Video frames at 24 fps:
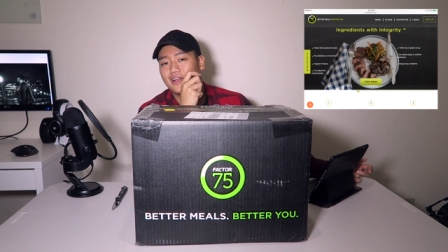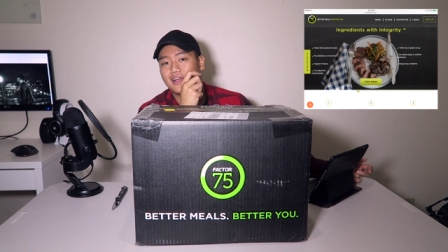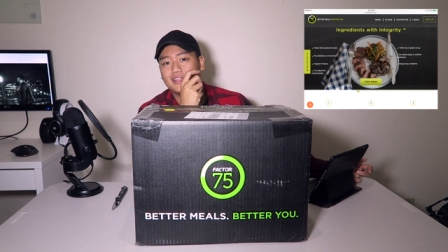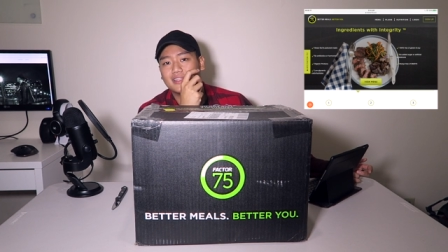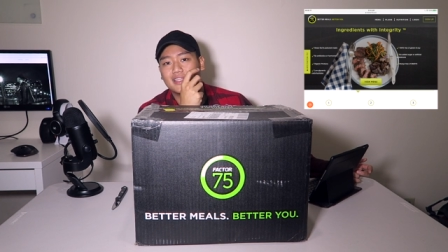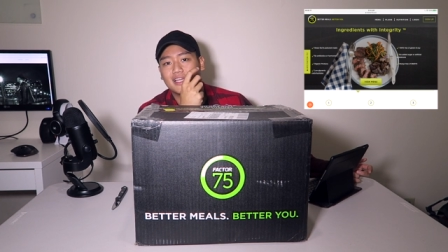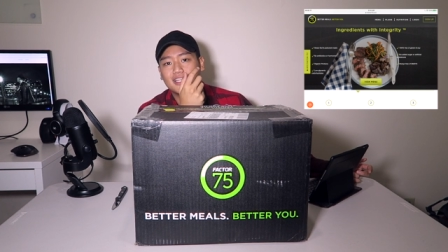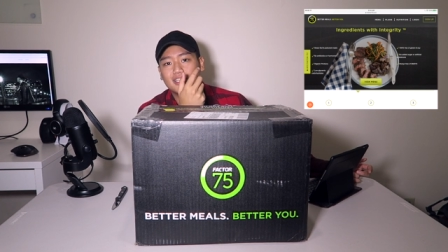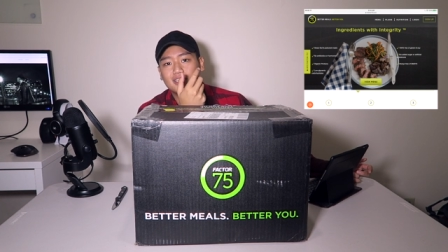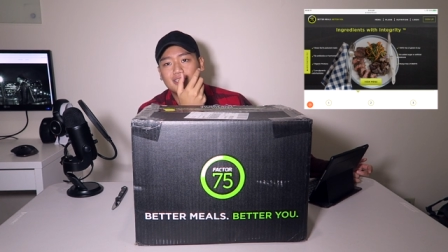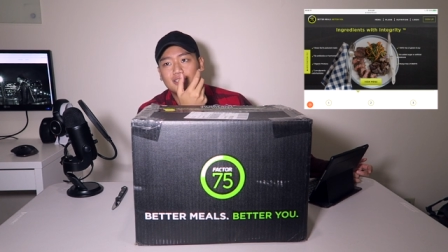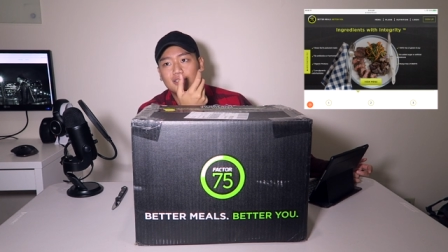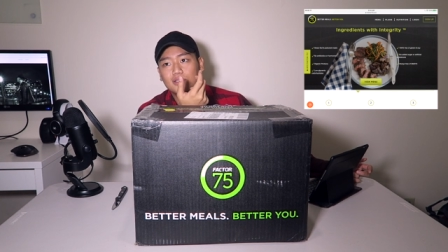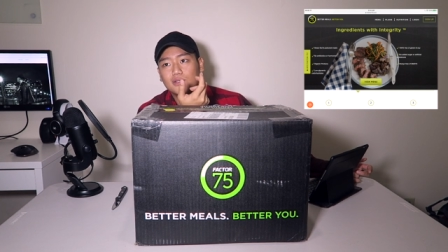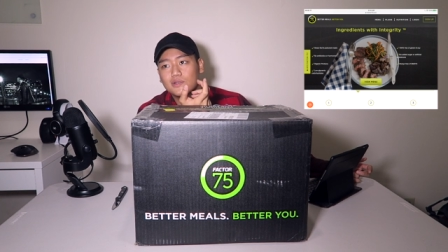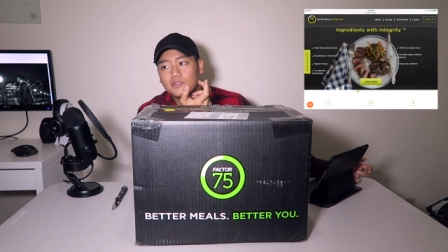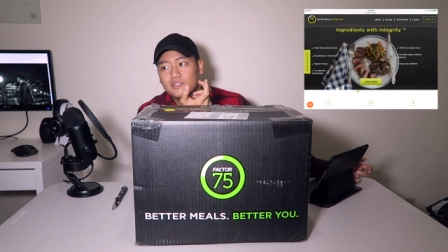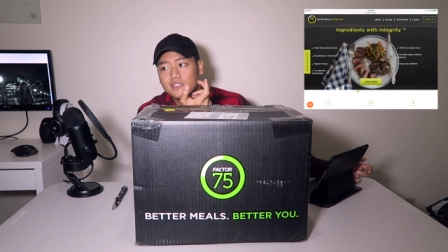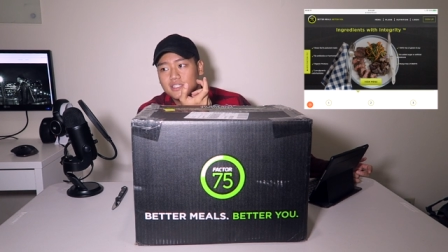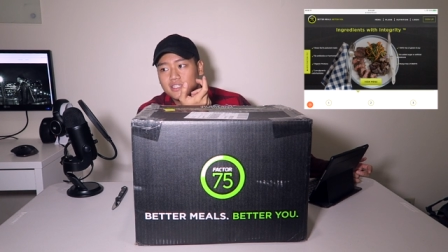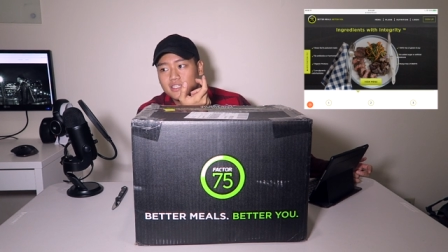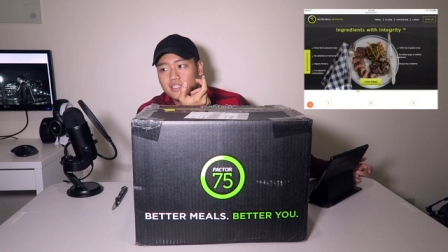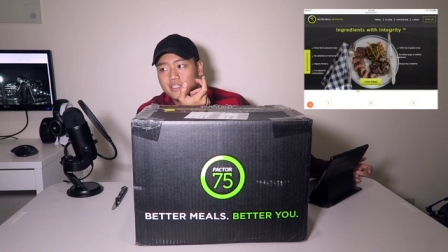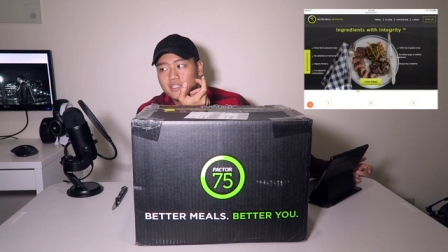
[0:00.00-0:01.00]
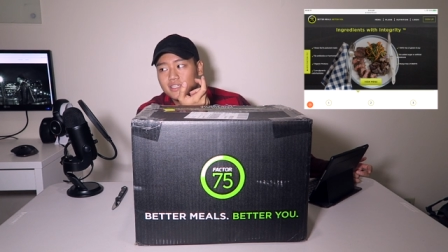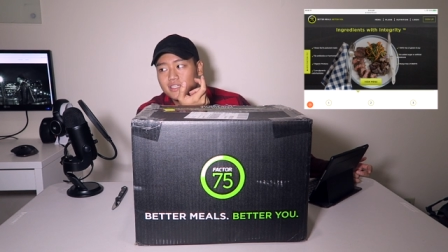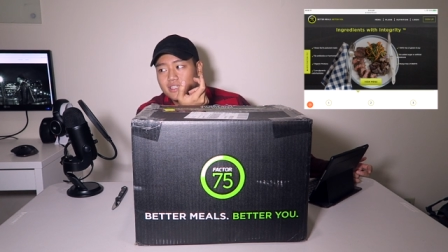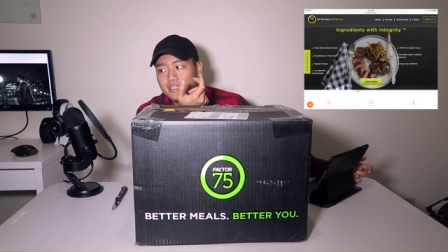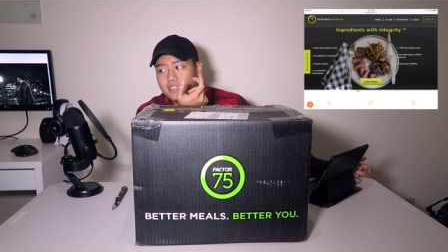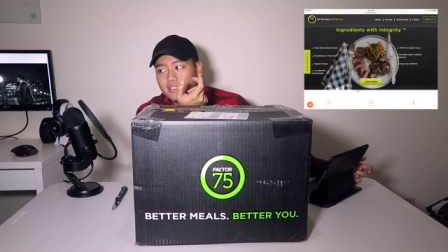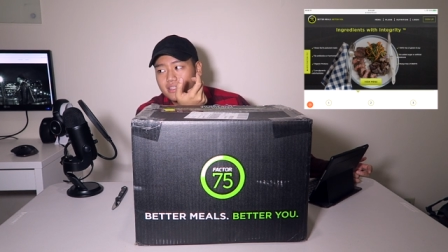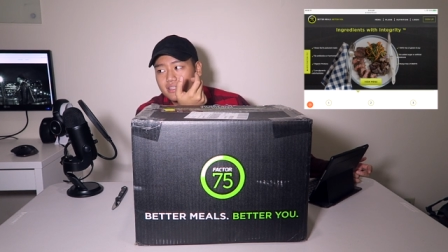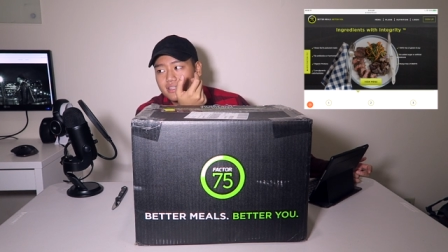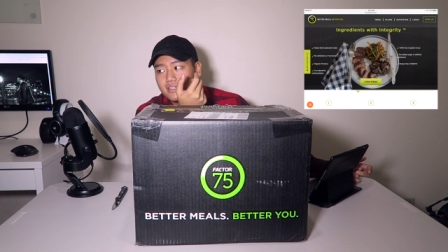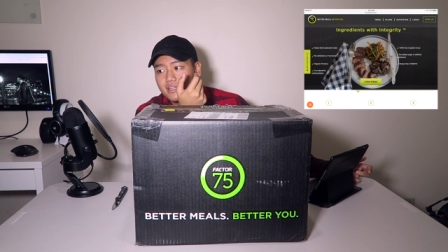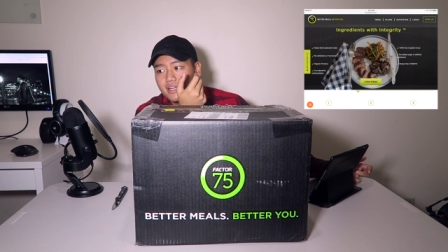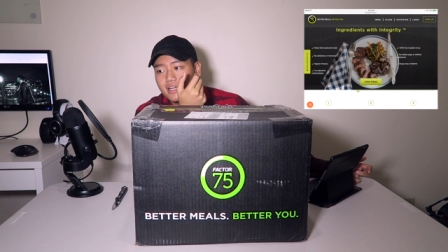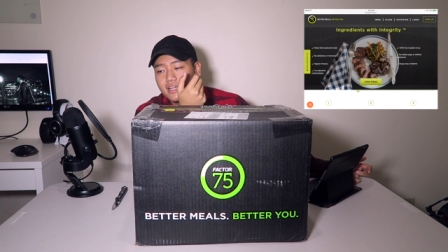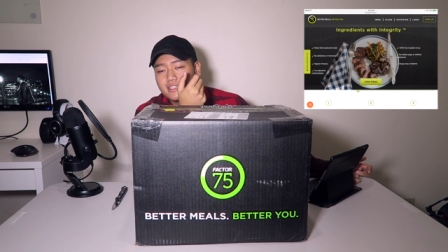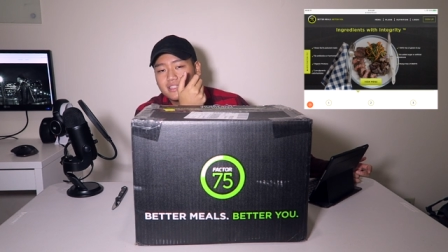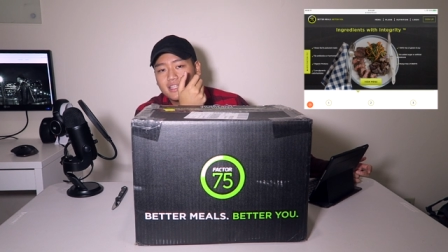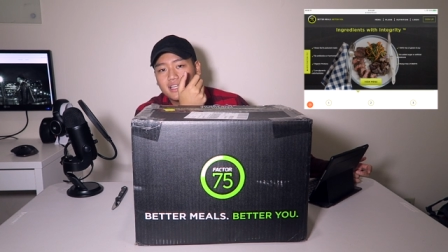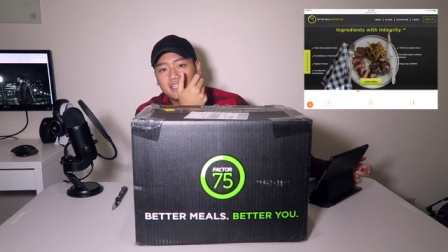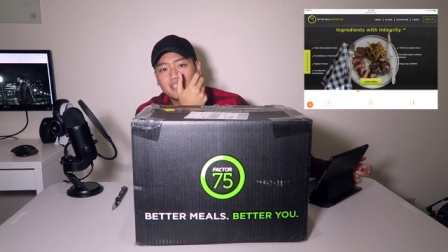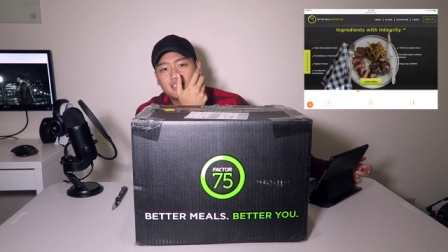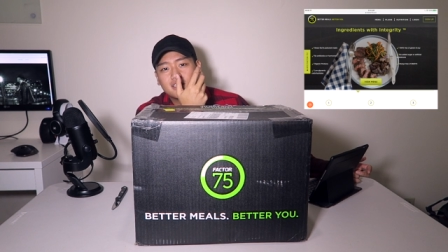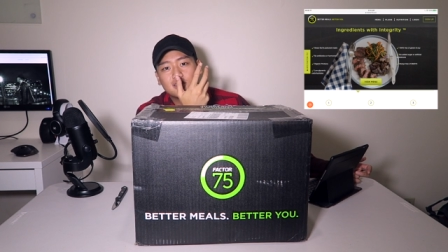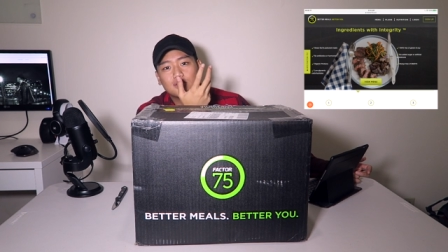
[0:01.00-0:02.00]
not that juicy. They're
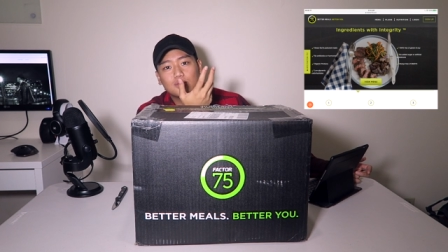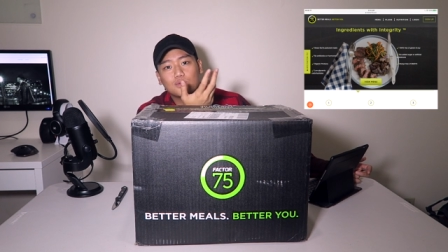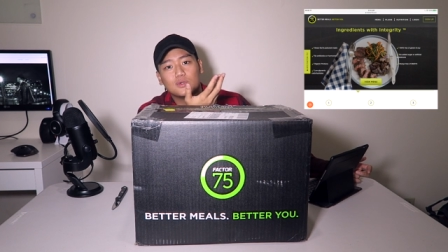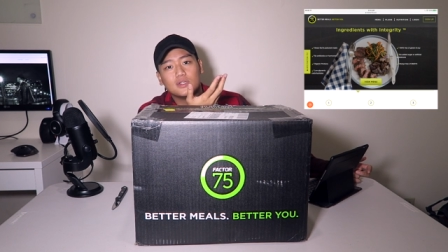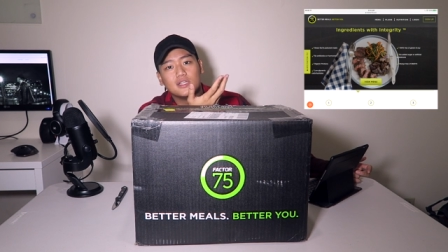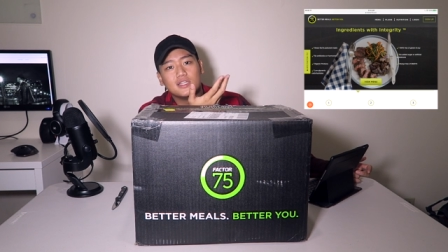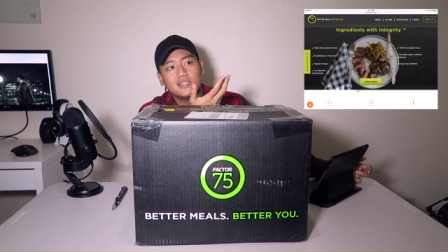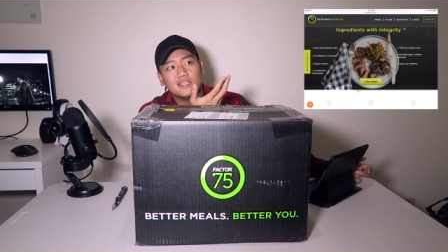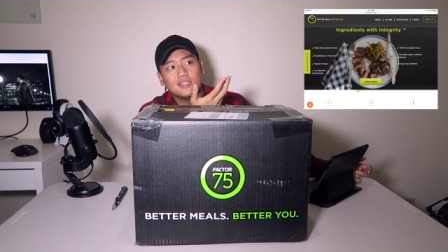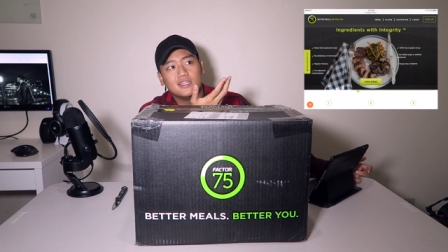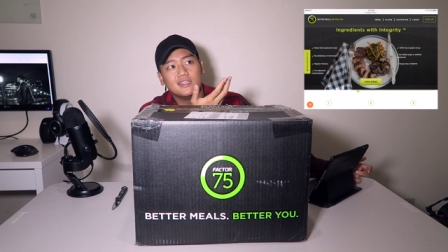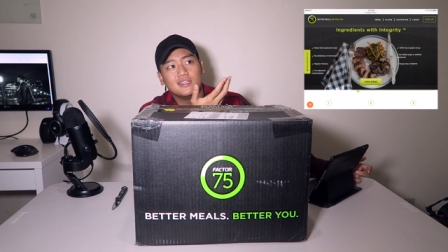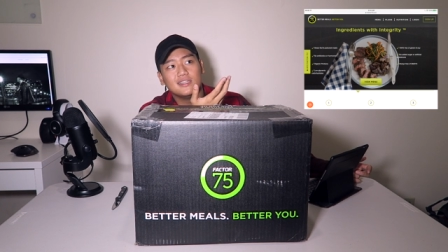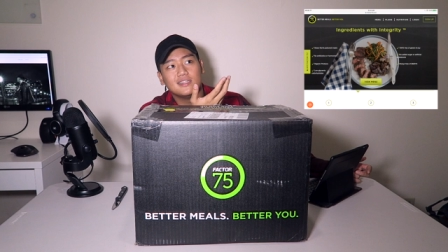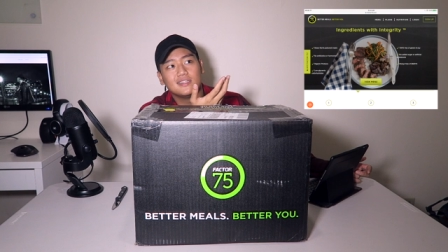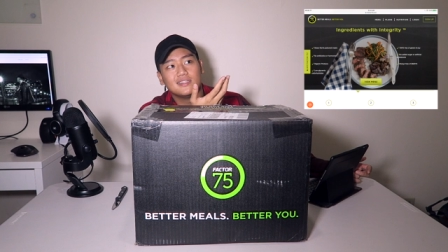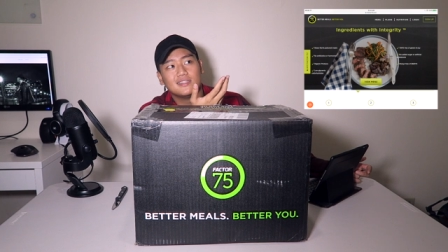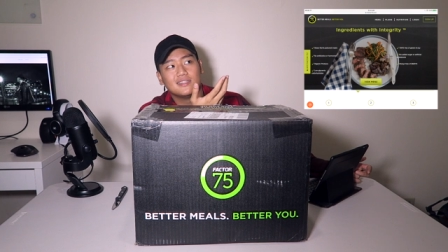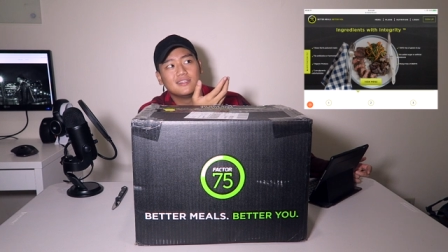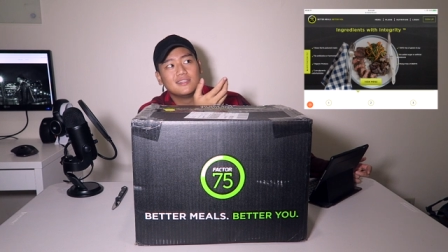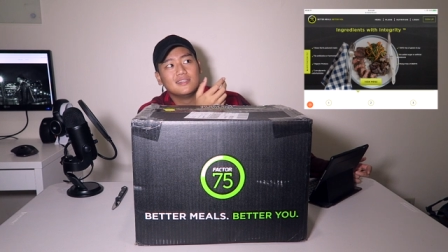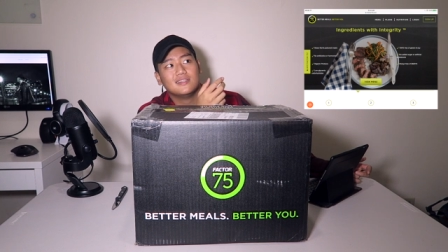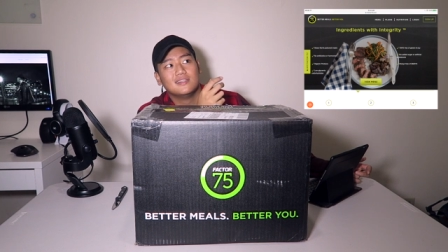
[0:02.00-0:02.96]
not that sweet.